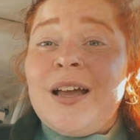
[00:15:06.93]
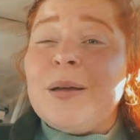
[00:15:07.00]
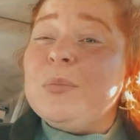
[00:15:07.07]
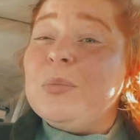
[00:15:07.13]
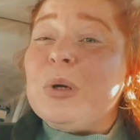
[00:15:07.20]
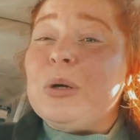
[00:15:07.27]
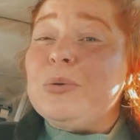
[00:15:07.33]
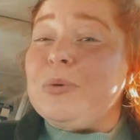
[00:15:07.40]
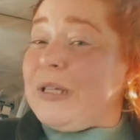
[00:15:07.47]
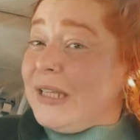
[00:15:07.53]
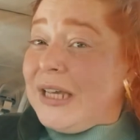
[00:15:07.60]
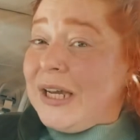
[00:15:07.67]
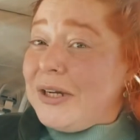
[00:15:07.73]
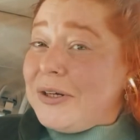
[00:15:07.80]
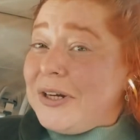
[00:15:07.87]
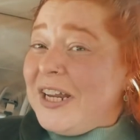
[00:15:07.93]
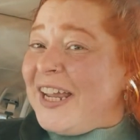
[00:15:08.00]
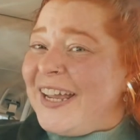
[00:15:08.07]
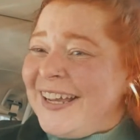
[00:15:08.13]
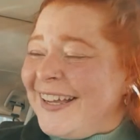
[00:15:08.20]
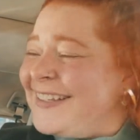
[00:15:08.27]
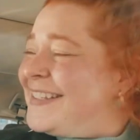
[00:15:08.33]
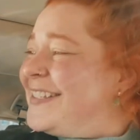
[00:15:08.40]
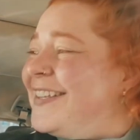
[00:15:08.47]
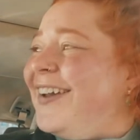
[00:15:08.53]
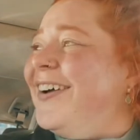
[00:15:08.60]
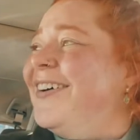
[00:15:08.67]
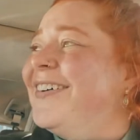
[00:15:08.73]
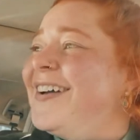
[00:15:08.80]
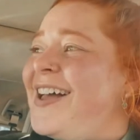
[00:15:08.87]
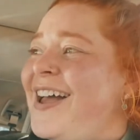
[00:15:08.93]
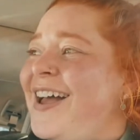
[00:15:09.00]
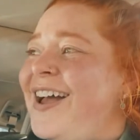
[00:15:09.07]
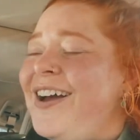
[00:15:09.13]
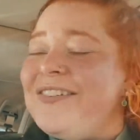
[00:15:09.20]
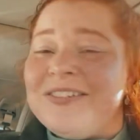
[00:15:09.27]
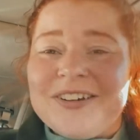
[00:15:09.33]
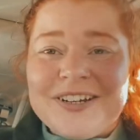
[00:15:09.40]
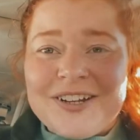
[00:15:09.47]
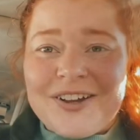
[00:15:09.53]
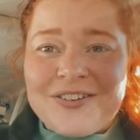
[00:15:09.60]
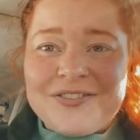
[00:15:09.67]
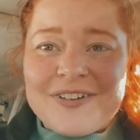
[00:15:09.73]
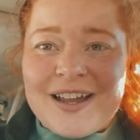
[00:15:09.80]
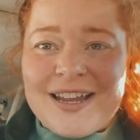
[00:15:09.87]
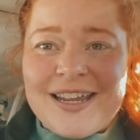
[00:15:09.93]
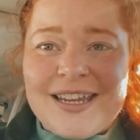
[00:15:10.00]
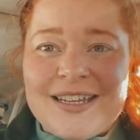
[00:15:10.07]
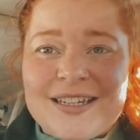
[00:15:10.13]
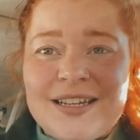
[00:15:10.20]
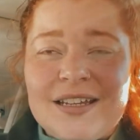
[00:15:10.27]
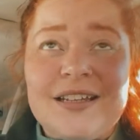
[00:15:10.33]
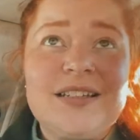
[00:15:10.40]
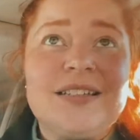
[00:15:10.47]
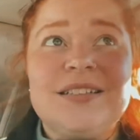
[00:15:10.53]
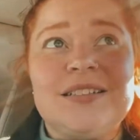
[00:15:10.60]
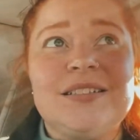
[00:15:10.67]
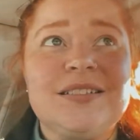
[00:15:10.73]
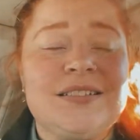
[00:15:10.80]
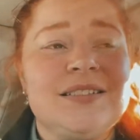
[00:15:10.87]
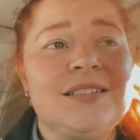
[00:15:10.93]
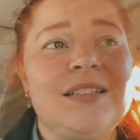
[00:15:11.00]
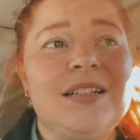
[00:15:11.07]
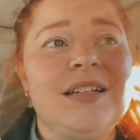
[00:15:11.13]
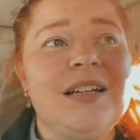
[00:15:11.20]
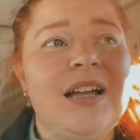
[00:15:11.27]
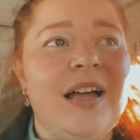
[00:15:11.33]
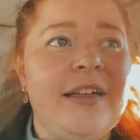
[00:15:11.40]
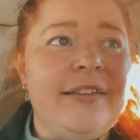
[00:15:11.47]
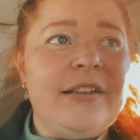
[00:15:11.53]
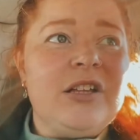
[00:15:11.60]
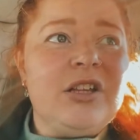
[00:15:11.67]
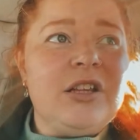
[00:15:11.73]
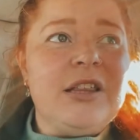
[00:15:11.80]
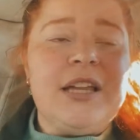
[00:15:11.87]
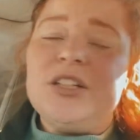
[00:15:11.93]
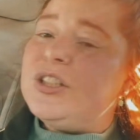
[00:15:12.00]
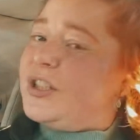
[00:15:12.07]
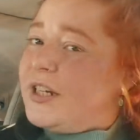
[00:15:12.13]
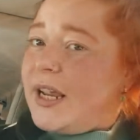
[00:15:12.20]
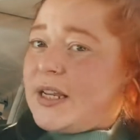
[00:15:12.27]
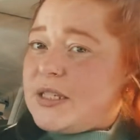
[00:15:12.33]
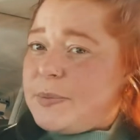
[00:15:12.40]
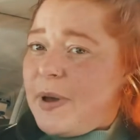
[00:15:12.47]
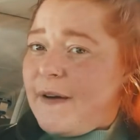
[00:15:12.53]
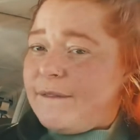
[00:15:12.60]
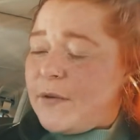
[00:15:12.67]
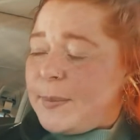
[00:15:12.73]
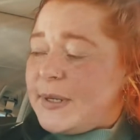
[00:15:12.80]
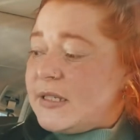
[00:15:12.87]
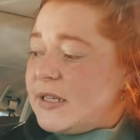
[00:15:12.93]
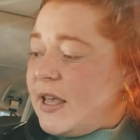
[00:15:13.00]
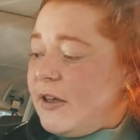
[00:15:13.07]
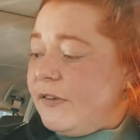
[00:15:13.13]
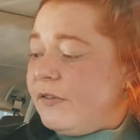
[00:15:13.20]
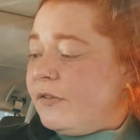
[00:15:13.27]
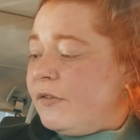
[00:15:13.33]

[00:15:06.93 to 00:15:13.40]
I'm really hungry. So we're gonna go find a little lunch date spot for myself.